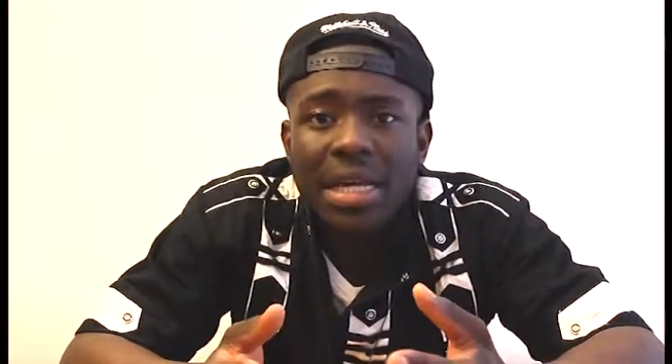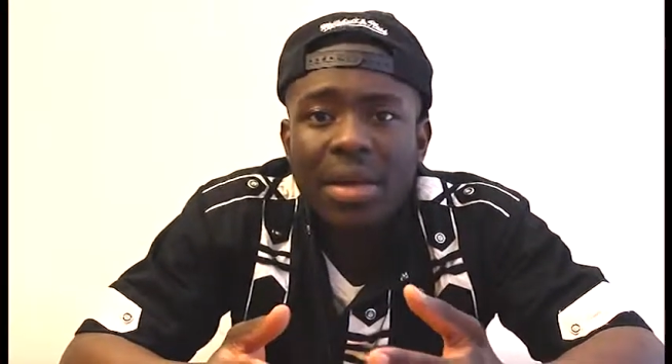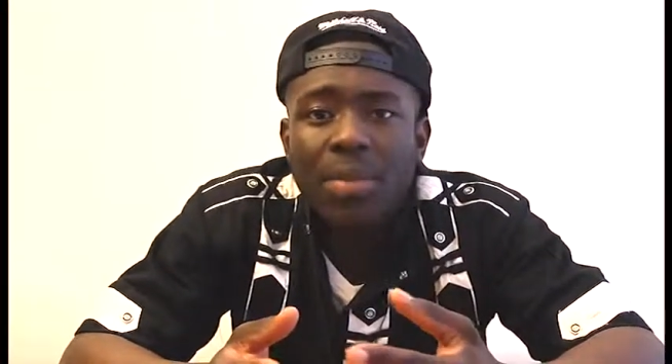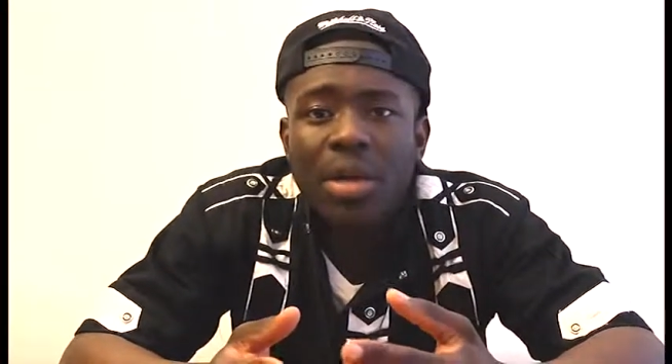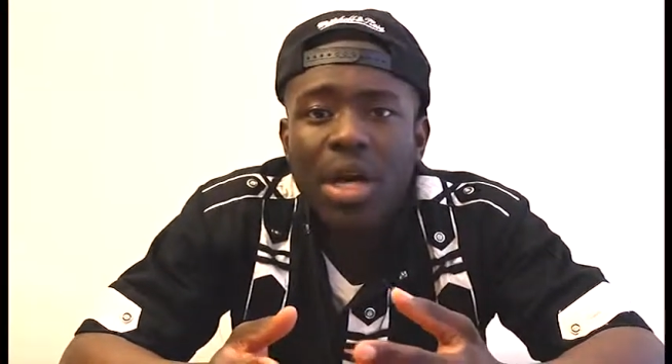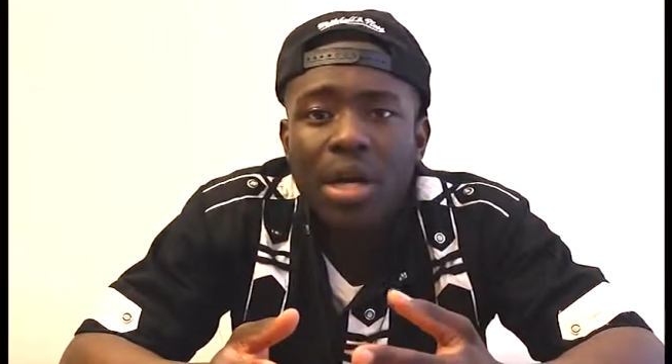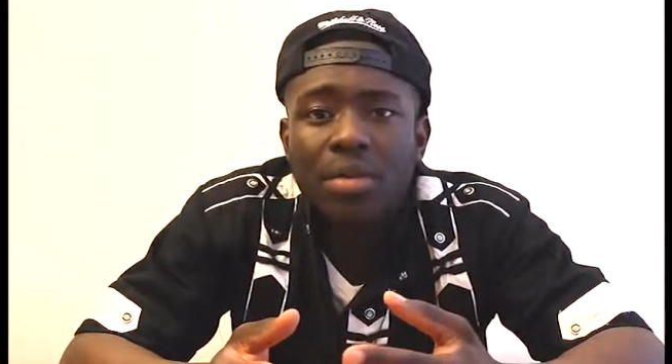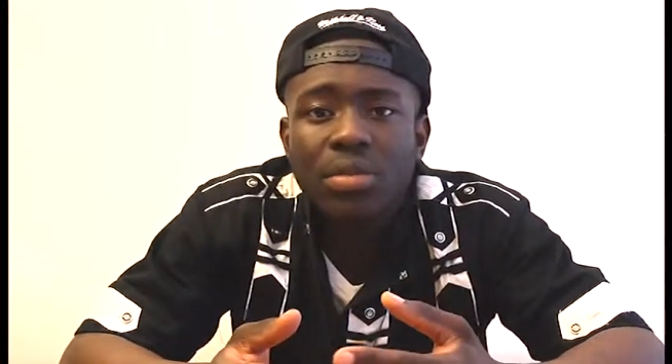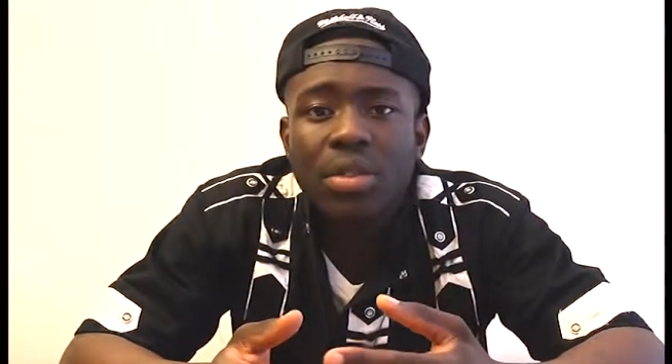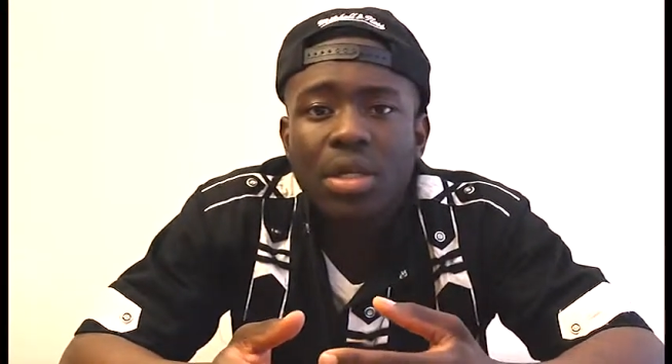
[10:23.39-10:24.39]
It,
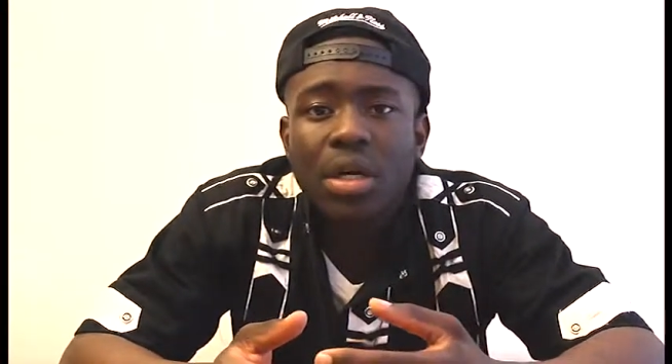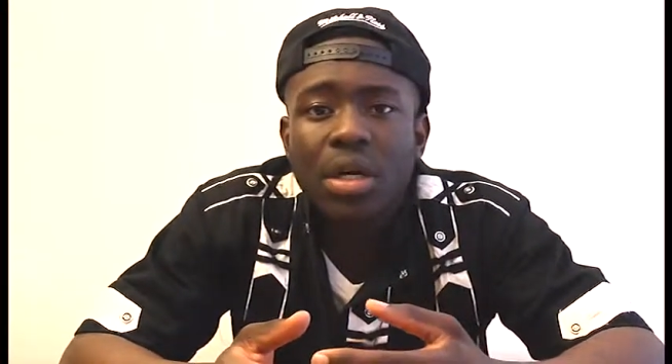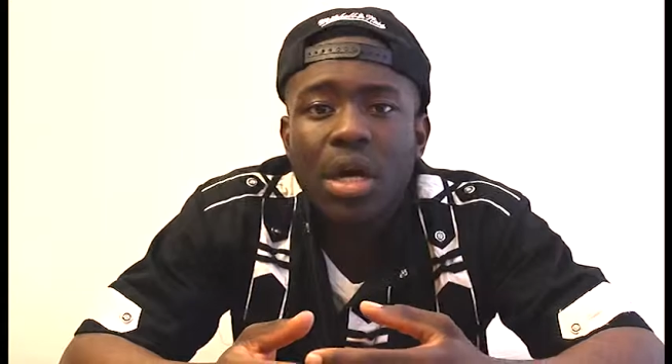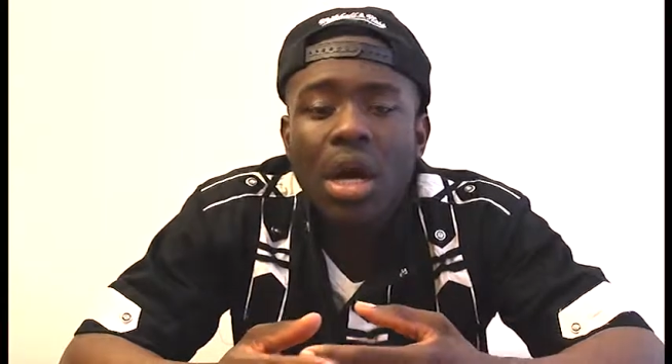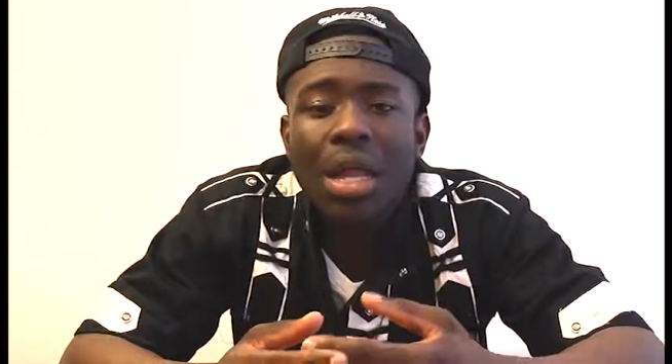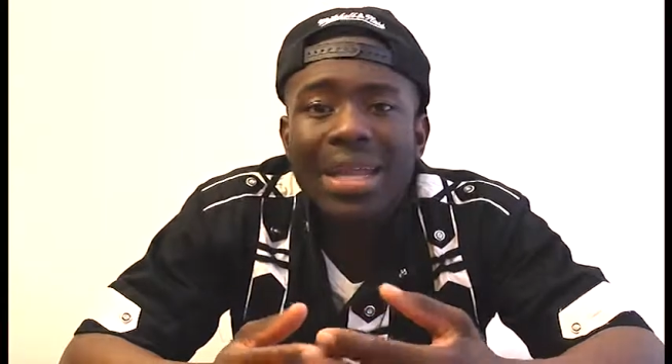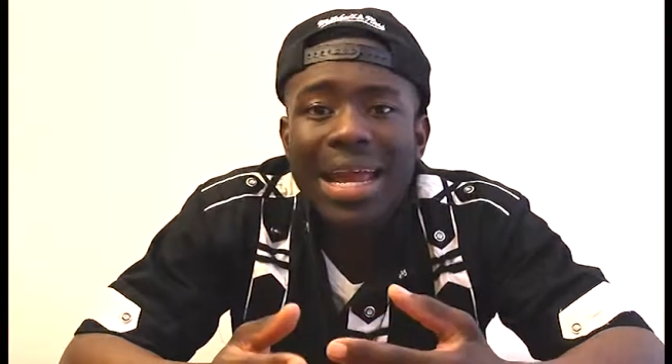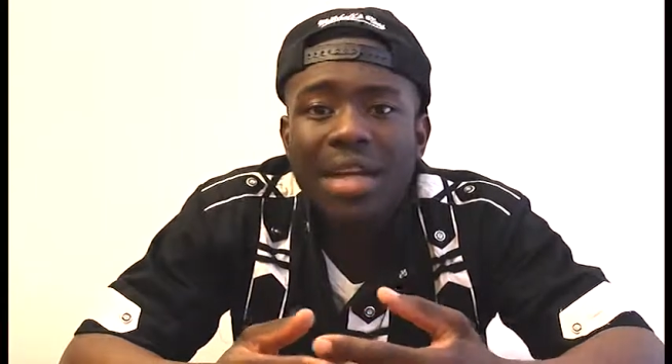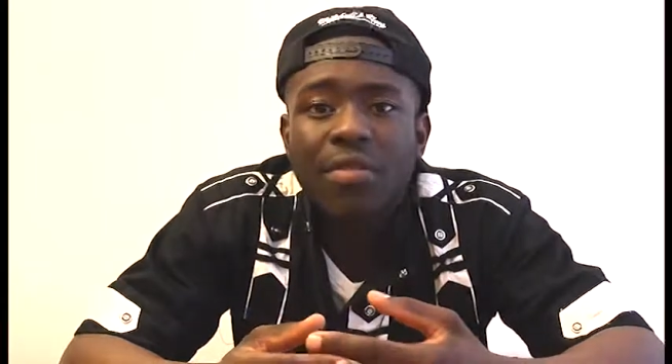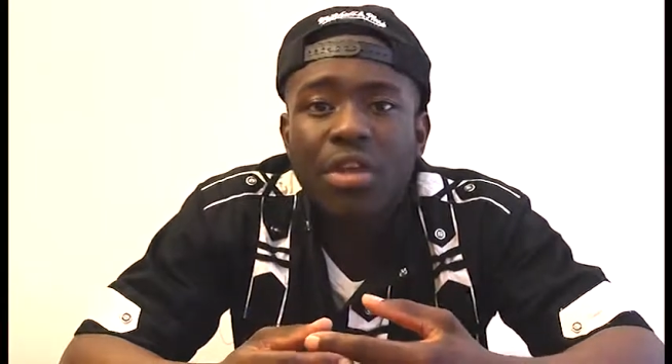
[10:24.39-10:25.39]
becomes a, a
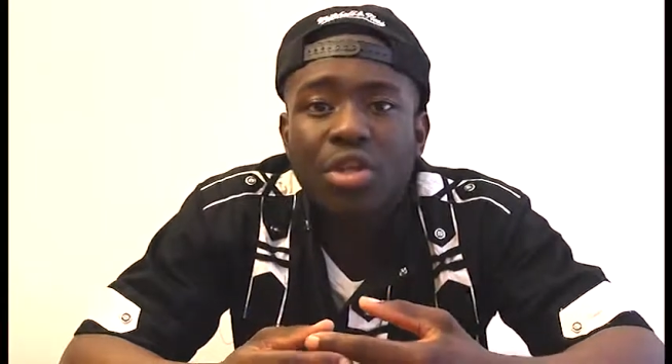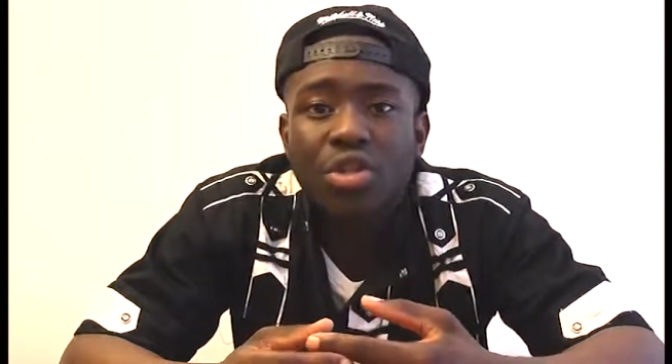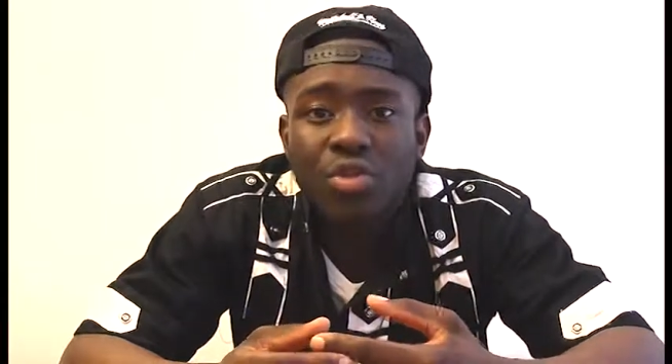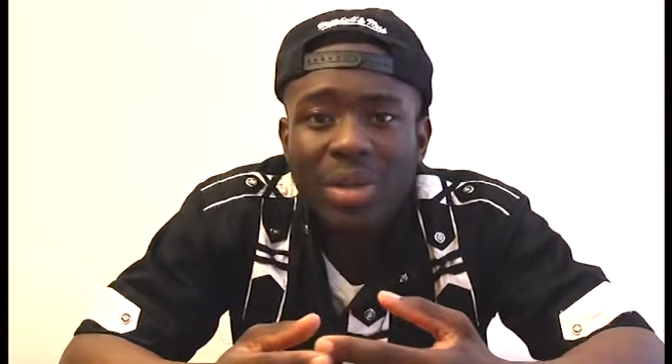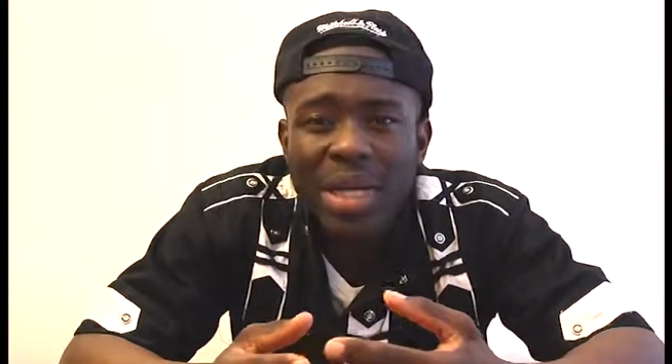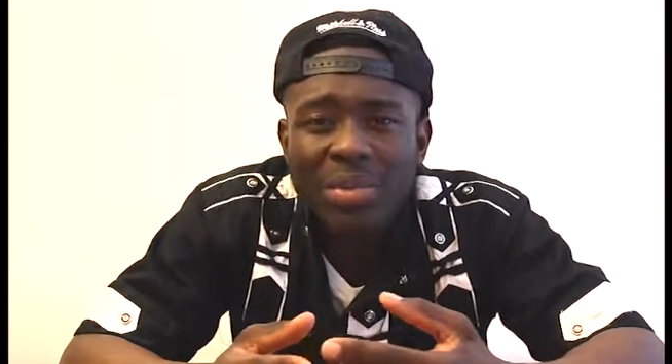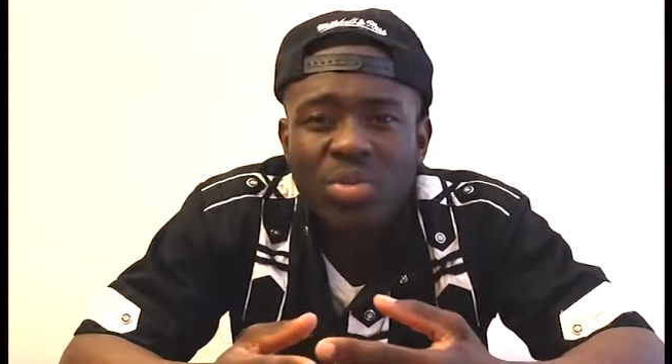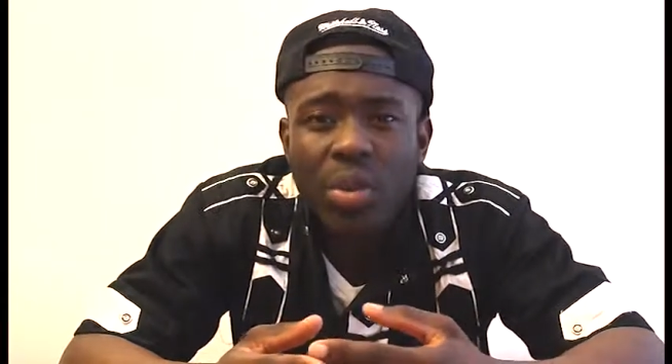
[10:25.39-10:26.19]
land of their dreams